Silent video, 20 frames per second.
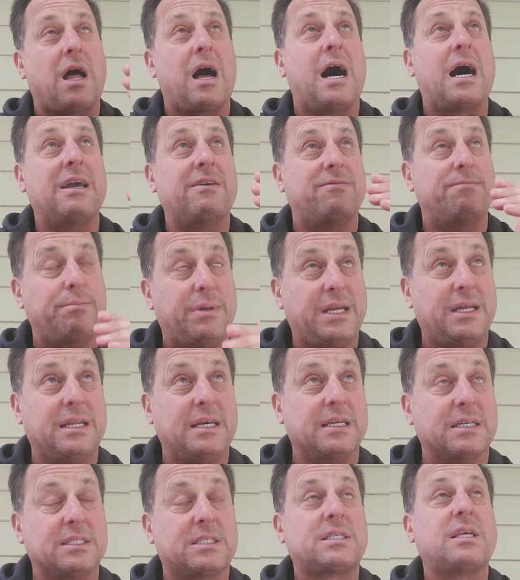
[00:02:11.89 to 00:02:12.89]
live
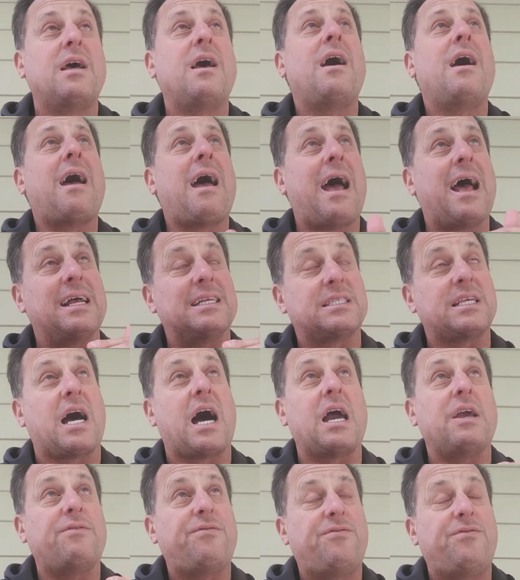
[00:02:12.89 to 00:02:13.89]
meetings as
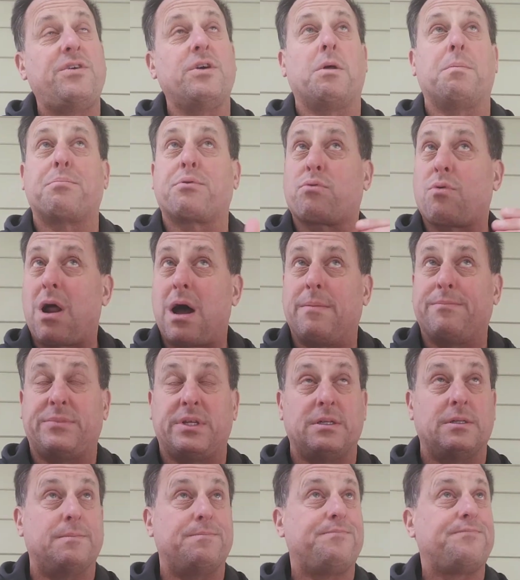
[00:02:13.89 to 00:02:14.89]
I feel
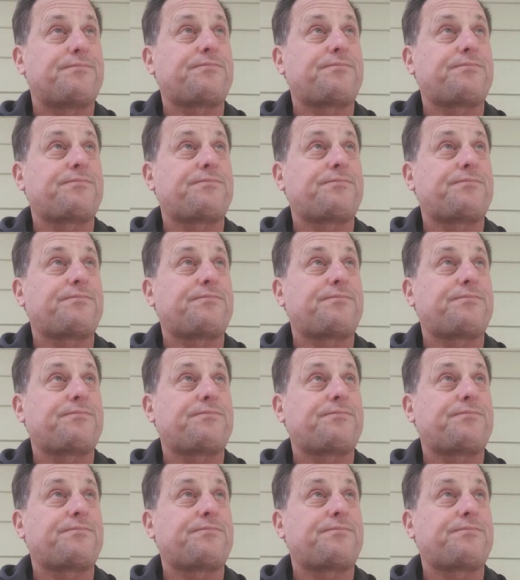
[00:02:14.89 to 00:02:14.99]
prompted